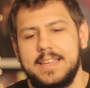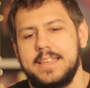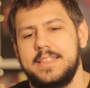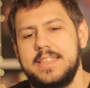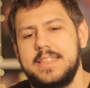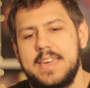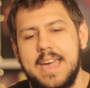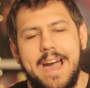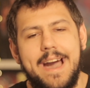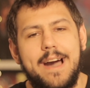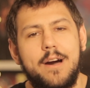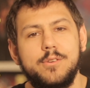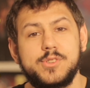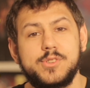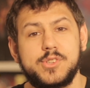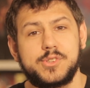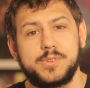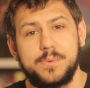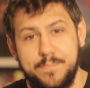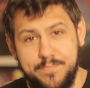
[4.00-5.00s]
the
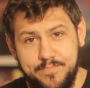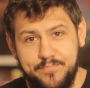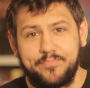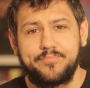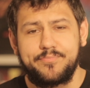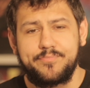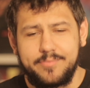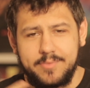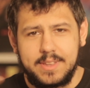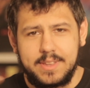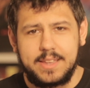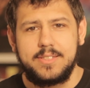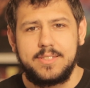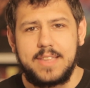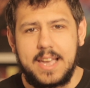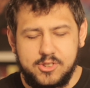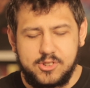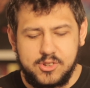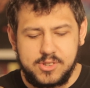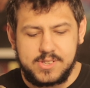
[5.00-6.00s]
House,
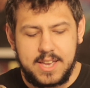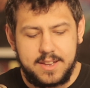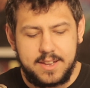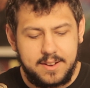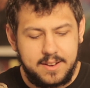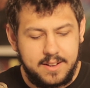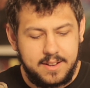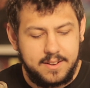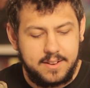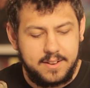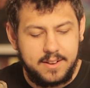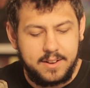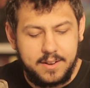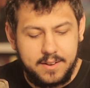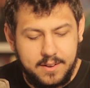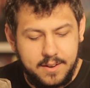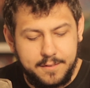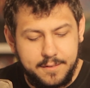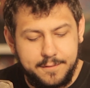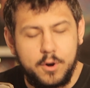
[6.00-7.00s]
they just had
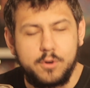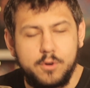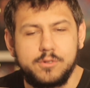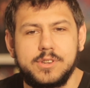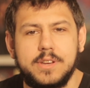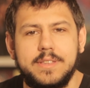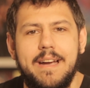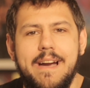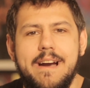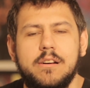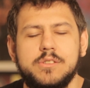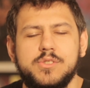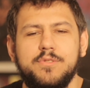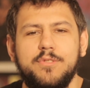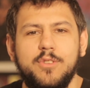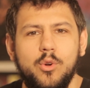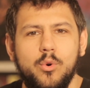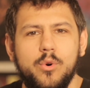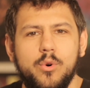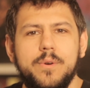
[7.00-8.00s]
a vote on the House
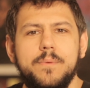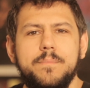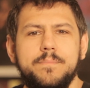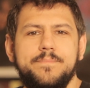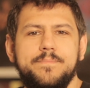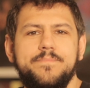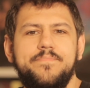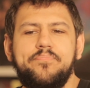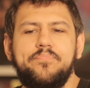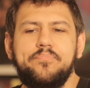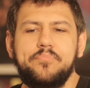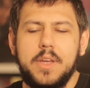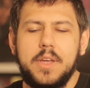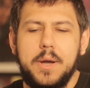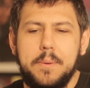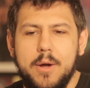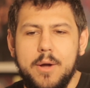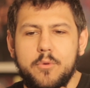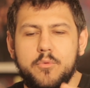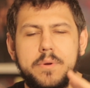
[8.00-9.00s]
floor
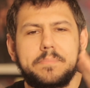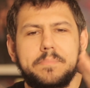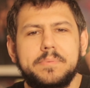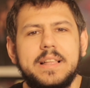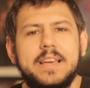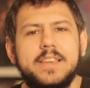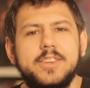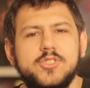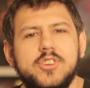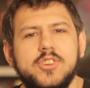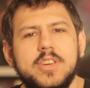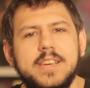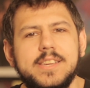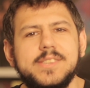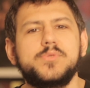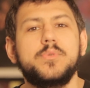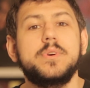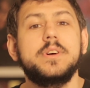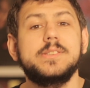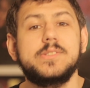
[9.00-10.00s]
about replenishing
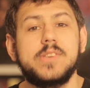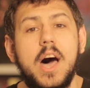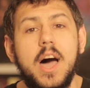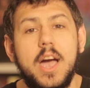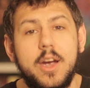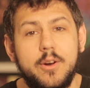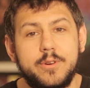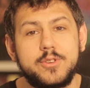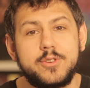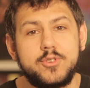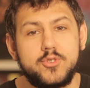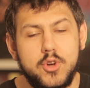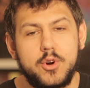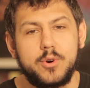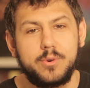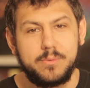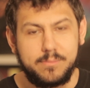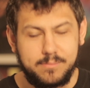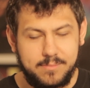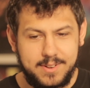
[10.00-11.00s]
Israel's Iron
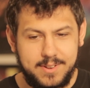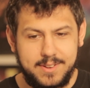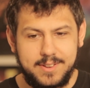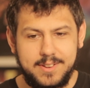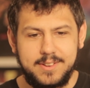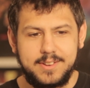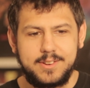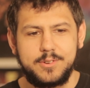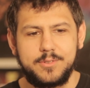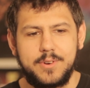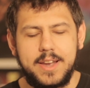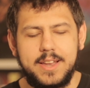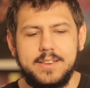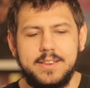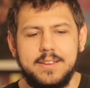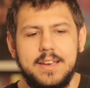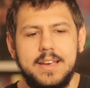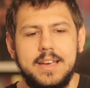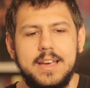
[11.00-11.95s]
Dome, right?